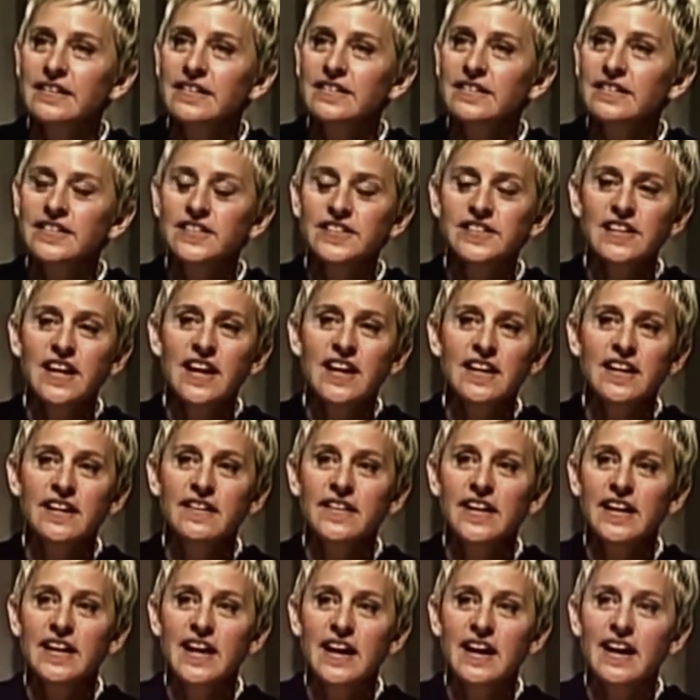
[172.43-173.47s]

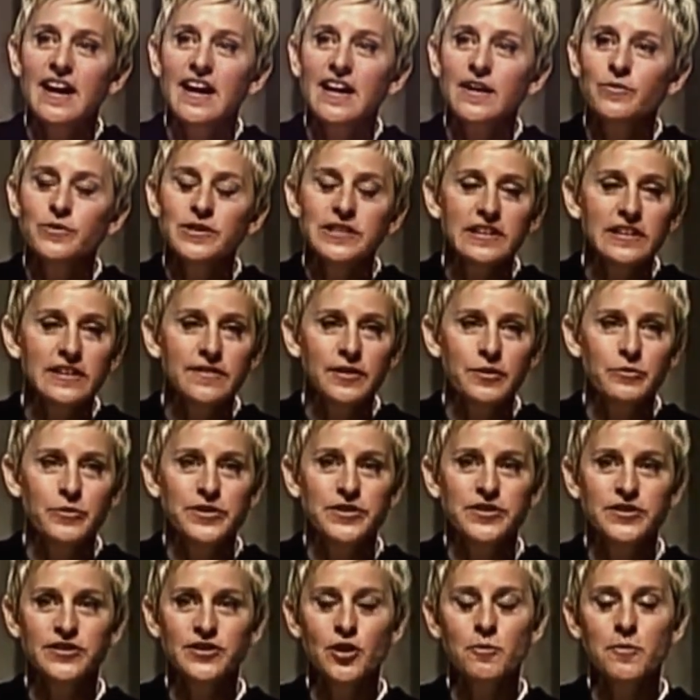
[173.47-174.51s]
decided that I was living with
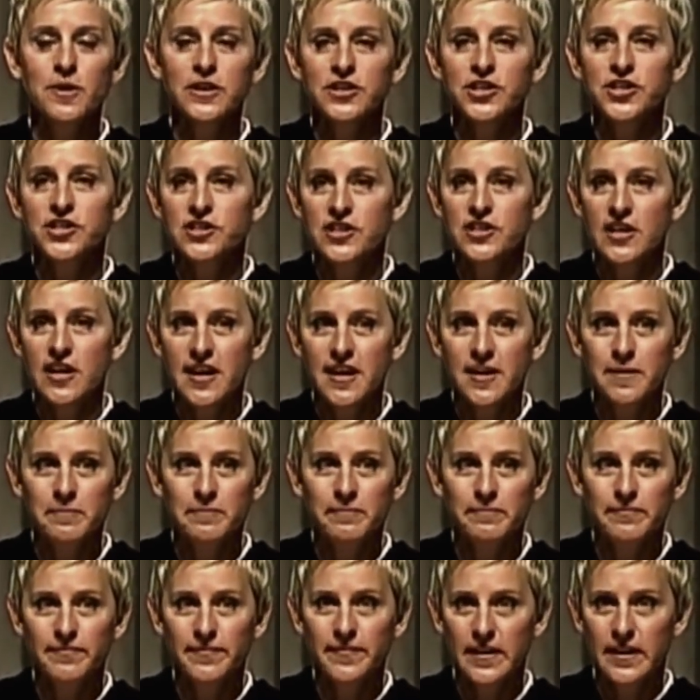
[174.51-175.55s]
so much
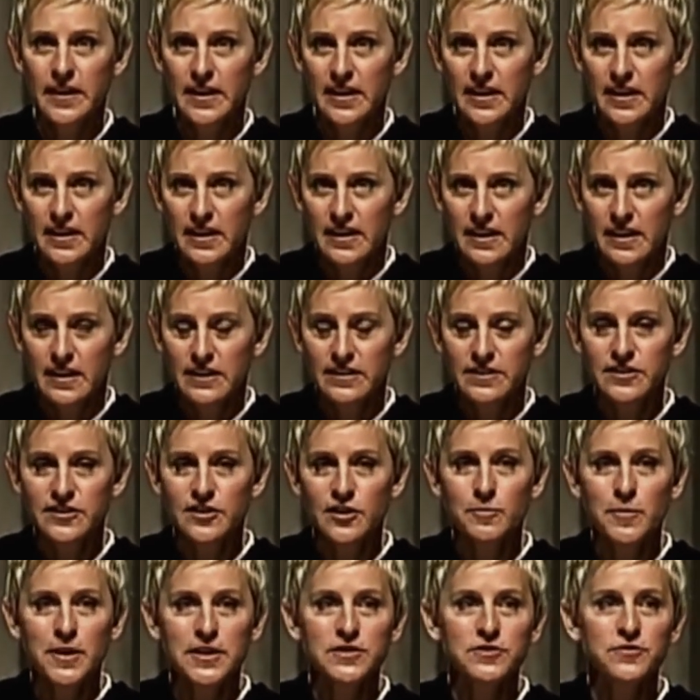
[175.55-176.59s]
shame and
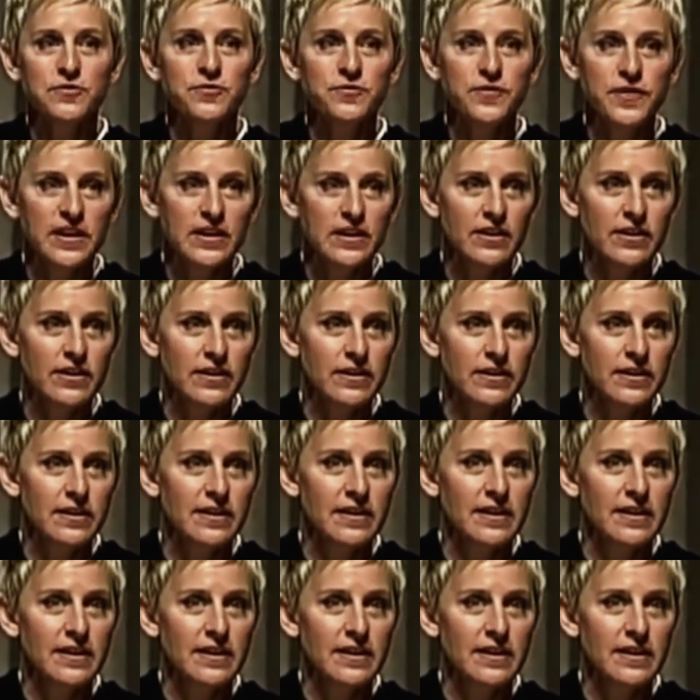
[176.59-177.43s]
so much fear